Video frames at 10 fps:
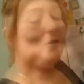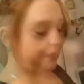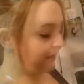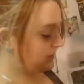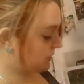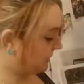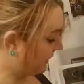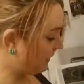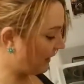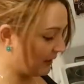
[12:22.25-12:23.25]
Okay, so
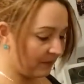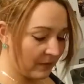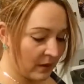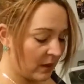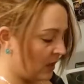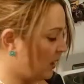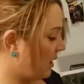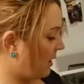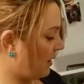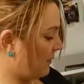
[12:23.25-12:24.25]
here I am
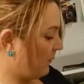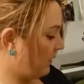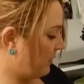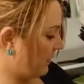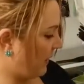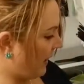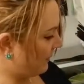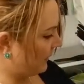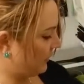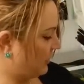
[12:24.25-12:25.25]
with
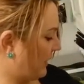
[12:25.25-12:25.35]
cabbage.